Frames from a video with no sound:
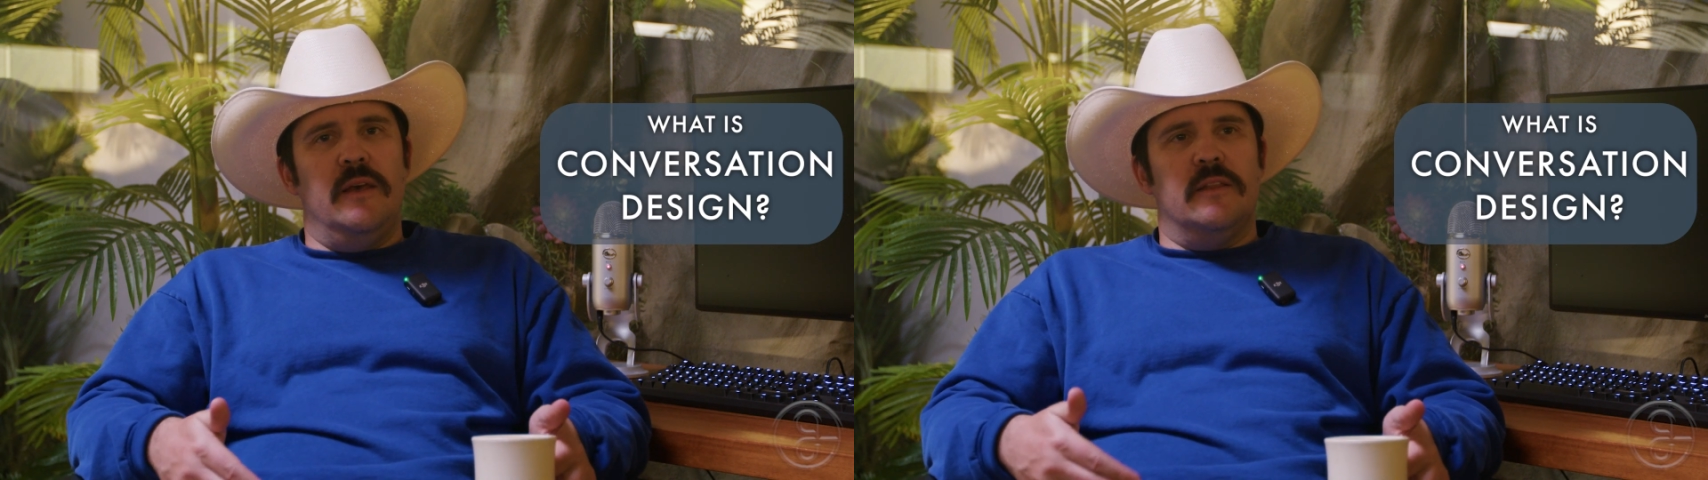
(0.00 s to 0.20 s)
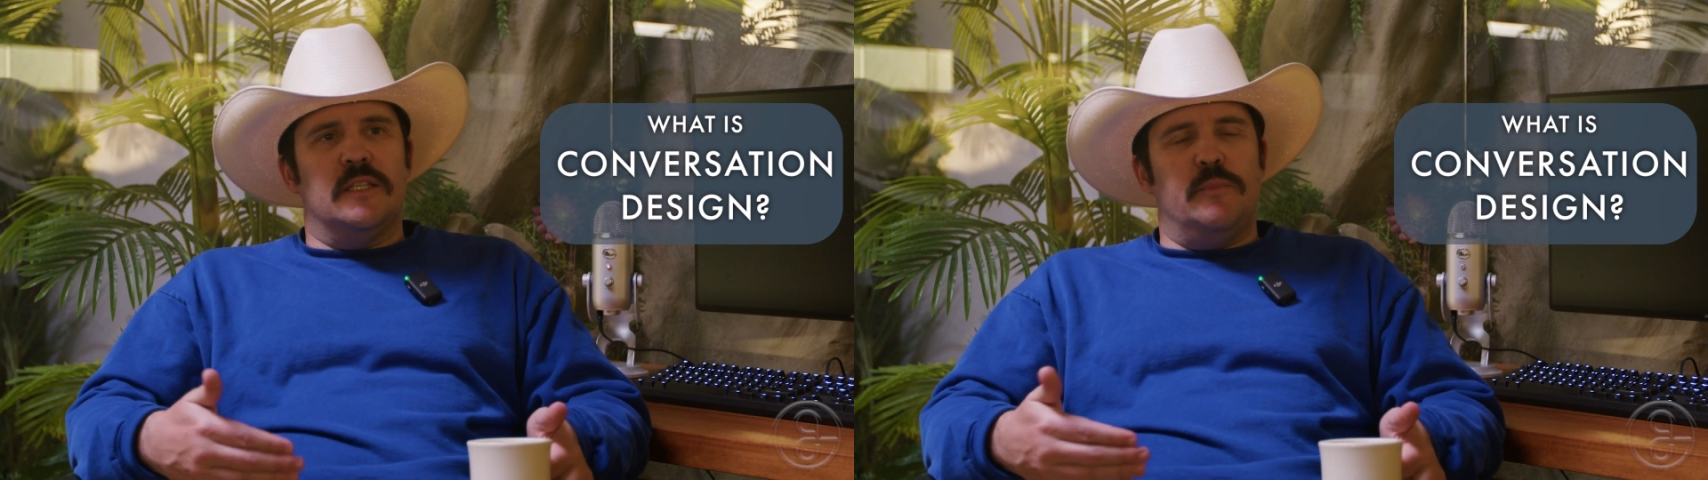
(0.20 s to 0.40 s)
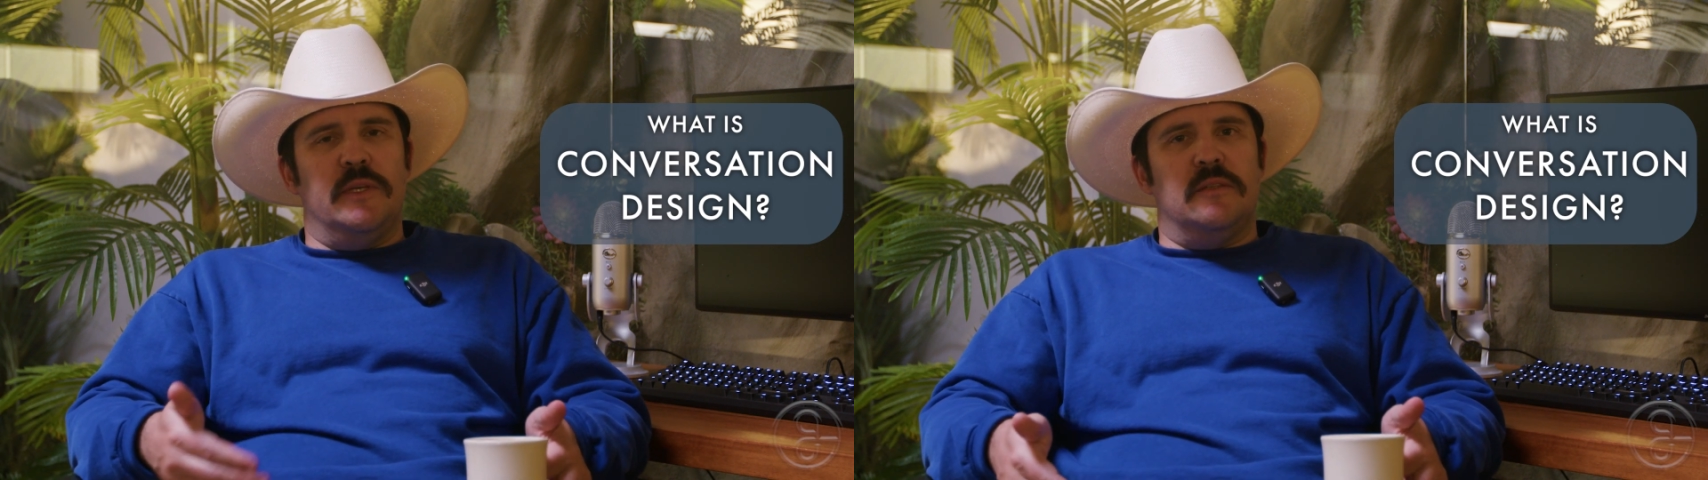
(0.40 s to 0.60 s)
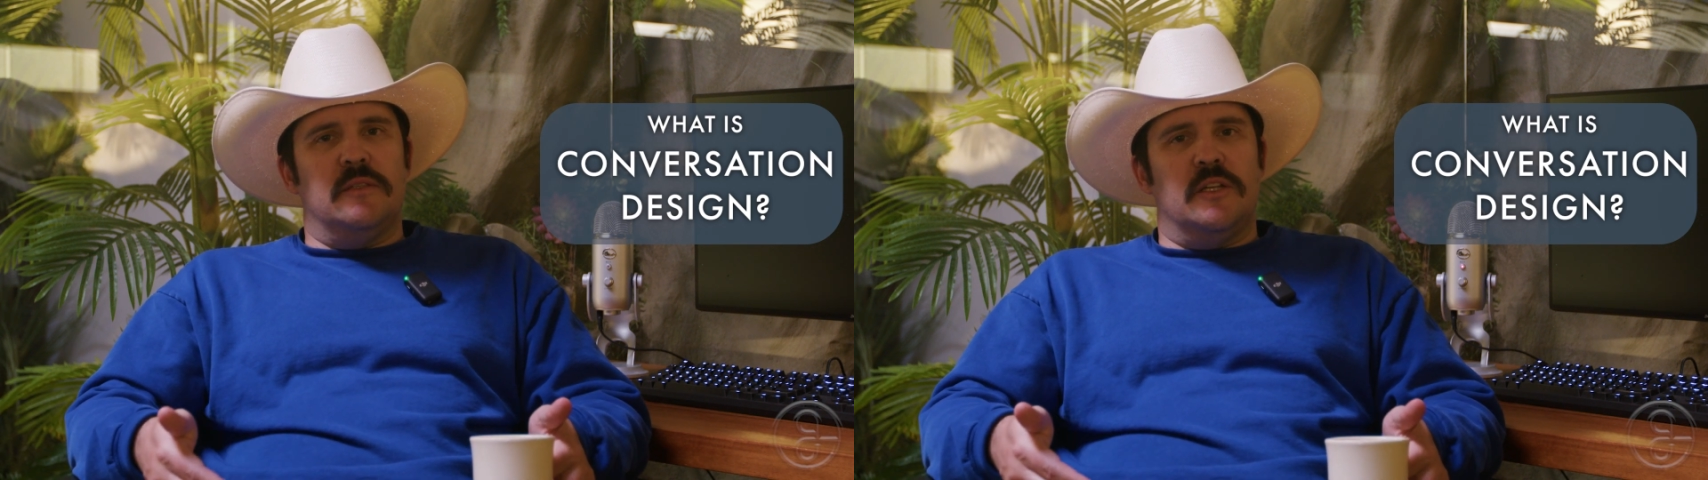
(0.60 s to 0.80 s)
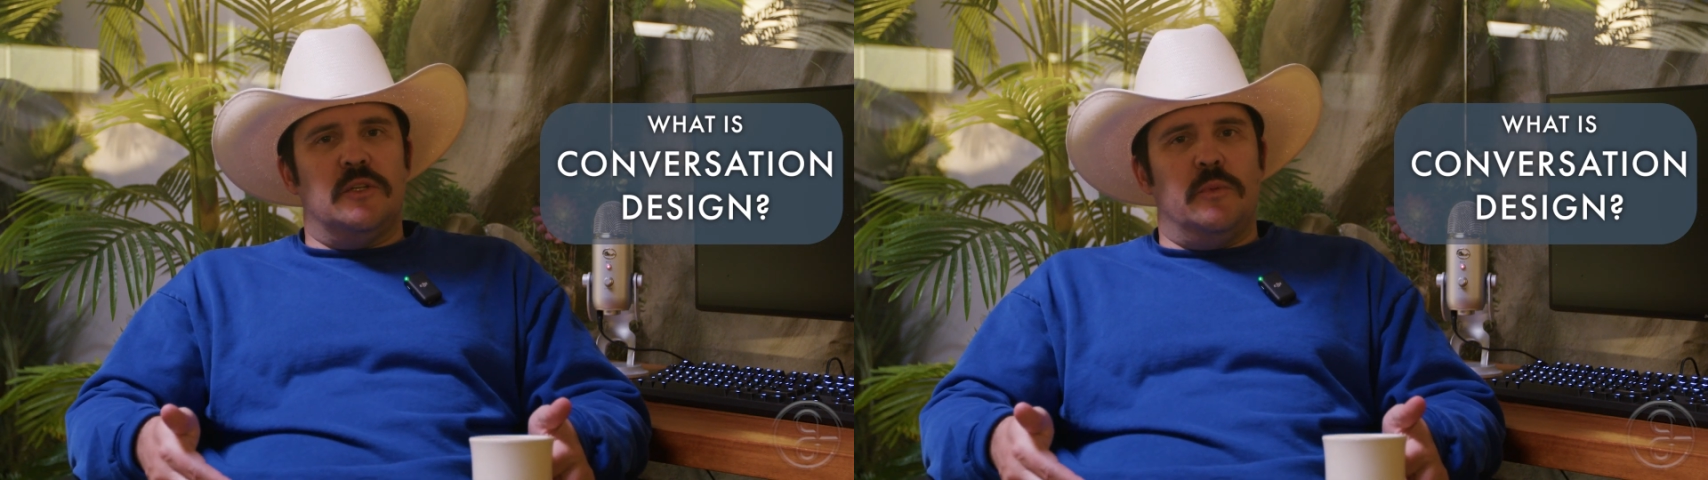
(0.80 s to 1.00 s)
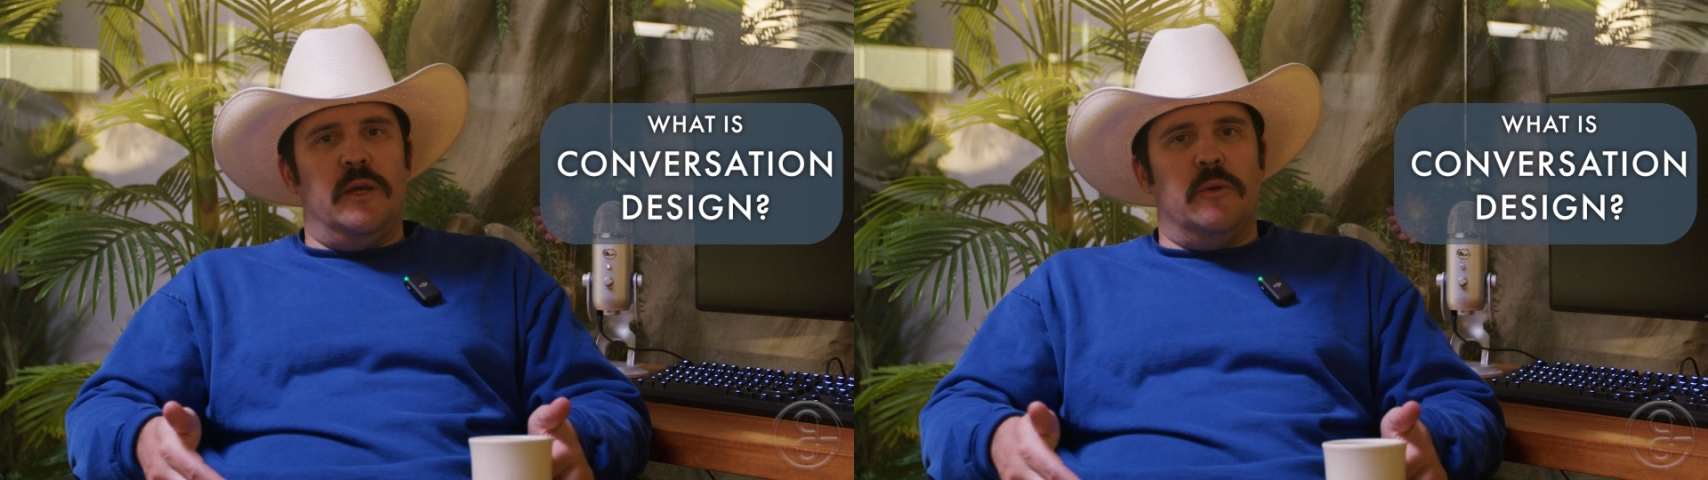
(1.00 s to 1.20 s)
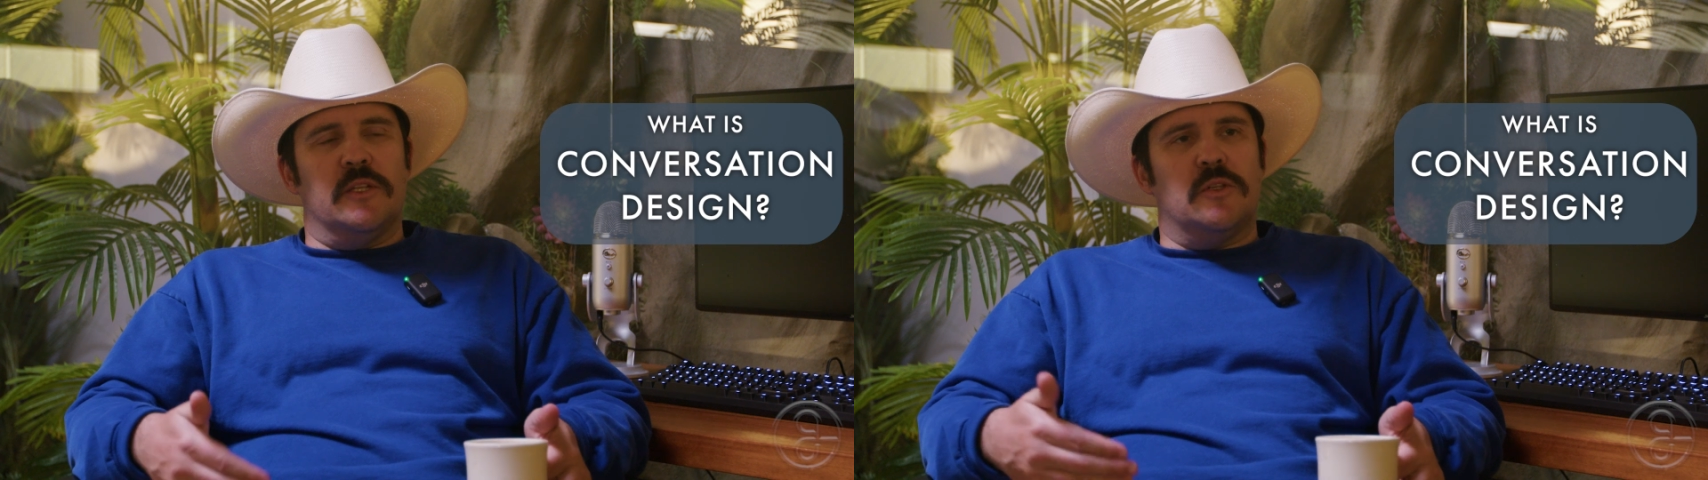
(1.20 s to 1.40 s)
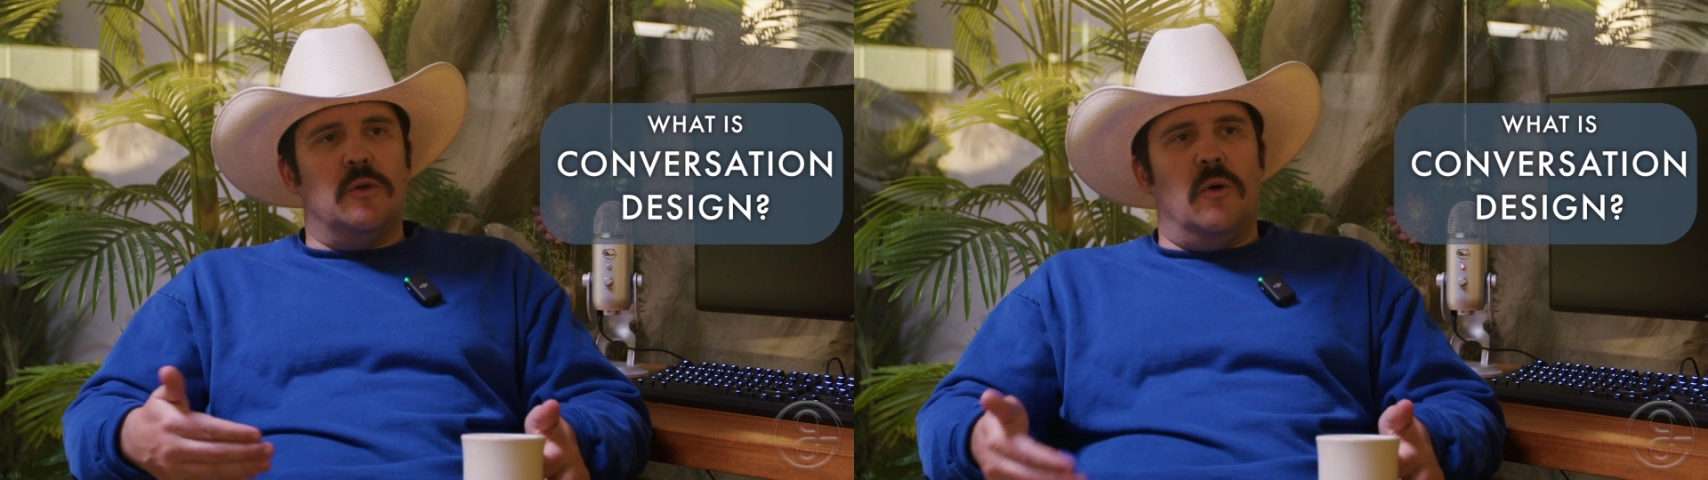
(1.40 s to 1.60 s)
that speaks in such a way where
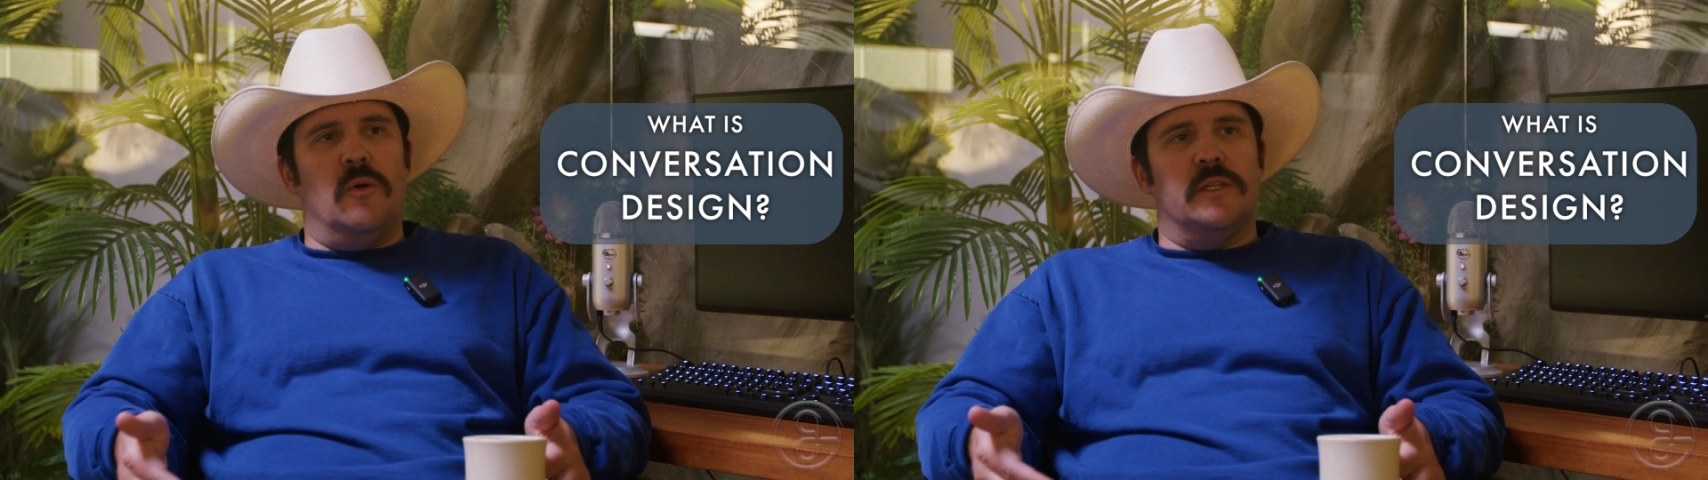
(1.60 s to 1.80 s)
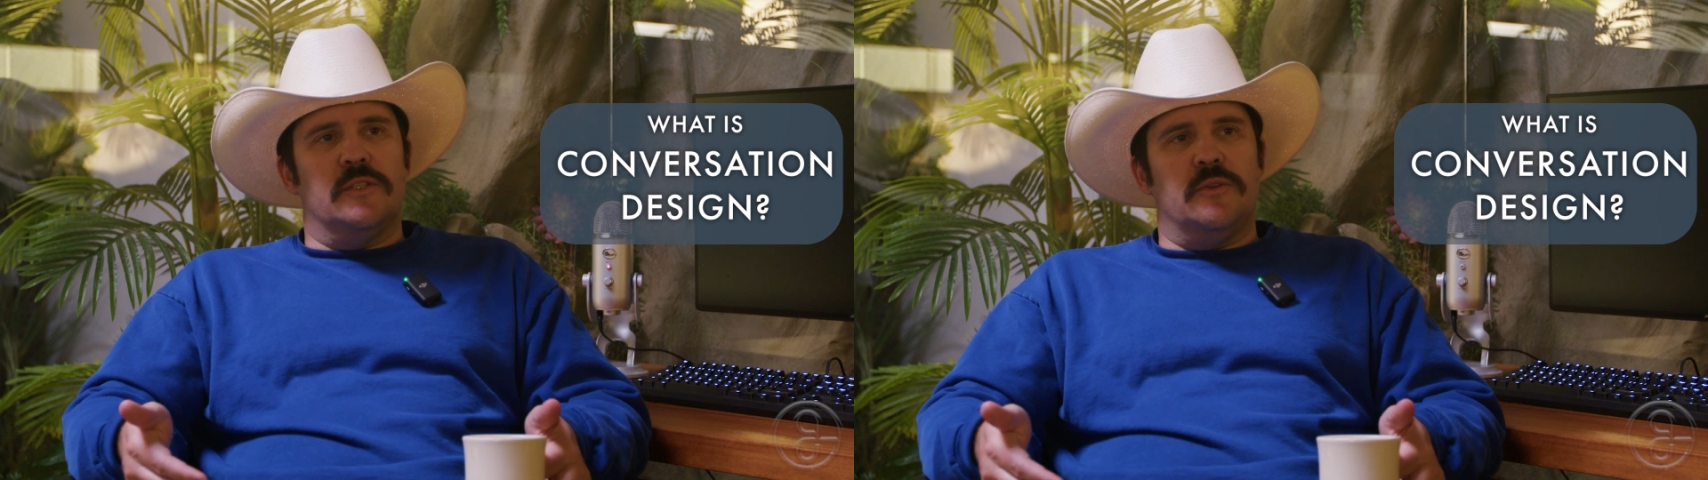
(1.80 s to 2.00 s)
its goal is